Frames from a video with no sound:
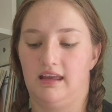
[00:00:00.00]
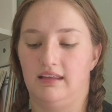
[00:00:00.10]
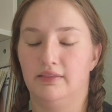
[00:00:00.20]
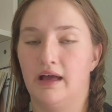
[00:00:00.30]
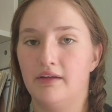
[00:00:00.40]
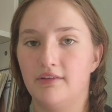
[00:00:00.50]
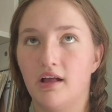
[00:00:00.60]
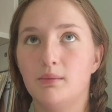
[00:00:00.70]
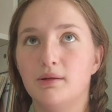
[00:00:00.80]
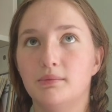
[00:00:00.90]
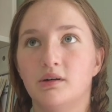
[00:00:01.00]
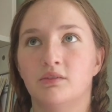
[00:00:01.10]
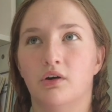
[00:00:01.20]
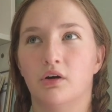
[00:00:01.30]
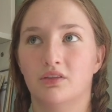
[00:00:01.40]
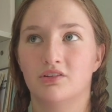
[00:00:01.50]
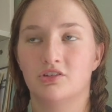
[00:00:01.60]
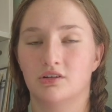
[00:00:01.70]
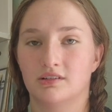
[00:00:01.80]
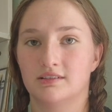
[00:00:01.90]
a live album of all the
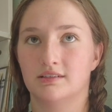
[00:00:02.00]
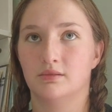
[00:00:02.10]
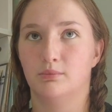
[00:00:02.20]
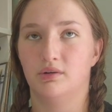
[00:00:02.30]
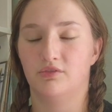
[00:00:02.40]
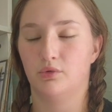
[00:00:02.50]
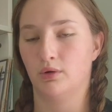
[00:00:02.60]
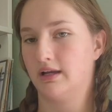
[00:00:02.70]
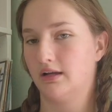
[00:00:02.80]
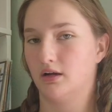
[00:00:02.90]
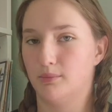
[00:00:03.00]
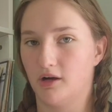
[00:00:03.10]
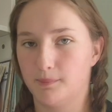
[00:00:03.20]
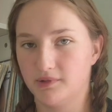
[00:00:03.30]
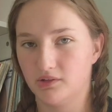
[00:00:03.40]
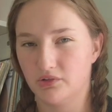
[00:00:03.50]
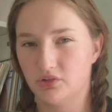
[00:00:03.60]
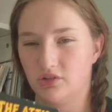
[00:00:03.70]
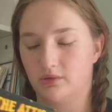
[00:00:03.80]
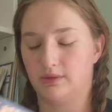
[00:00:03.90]
songs before he got popular,
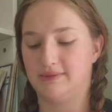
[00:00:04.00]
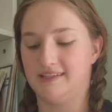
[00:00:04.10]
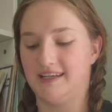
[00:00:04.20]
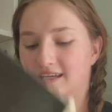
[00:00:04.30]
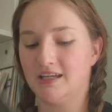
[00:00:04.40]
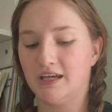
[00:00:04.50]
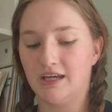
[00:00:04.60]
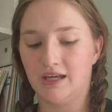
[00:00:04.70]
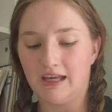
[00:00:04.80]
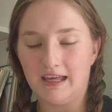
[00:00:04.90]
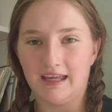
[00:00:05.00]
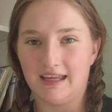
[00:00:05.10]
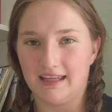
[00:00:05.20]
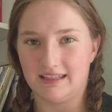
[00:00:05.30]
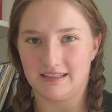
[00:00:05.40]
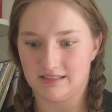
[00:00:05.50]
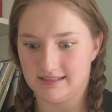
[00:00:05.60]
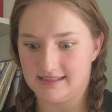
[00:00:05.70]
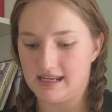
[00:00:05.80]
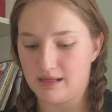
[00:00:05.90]
so it was like his
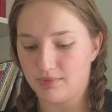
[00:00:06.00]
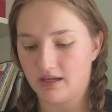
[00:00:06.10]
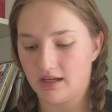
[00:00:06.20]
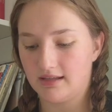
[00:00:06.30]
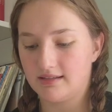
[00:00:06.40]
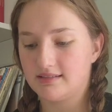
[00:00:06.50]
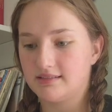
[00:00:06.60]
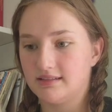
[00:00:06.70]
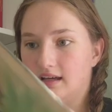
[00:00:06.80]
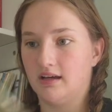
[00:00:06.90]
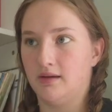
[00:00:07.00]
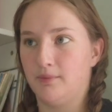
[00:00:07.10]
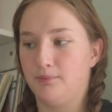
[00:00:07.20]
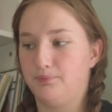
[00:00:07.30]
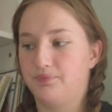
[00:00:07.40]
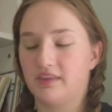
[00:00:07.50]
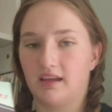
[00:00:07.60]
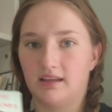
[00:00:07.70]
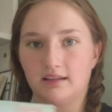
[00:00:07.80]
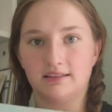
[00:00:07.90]
deep cuts.
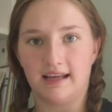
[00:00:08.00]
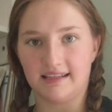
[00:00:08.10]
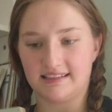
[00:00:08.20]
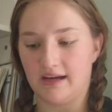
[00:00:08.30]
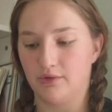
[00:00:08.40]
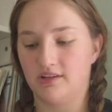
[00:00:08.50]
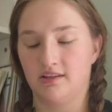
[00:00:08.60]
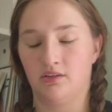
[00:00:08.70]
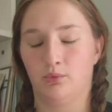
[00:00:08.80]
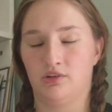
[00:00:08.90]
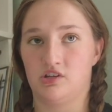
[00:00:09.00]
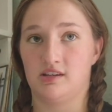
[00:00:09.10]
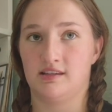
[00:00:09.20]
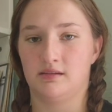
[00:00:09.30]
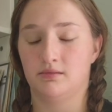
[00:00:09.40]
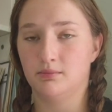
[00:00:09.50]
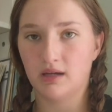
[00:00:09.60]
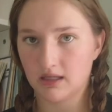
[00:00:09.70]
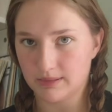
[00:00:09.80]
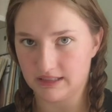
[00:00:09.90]
Glass Houses, which is, in
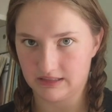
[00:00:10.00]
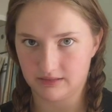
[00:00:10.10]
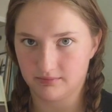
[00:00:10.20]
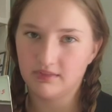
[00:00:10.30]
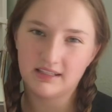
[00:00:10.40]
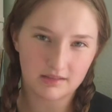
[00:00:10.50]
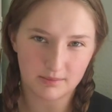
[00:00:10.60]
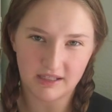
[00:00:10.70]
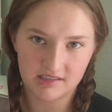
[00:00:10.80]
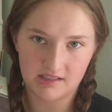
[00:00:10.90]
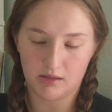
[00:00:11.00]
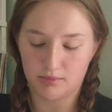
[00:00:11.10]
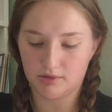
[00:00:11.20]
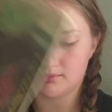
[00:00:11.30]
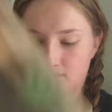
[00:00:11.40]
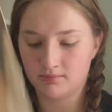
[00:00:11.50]
my opinion, his best album.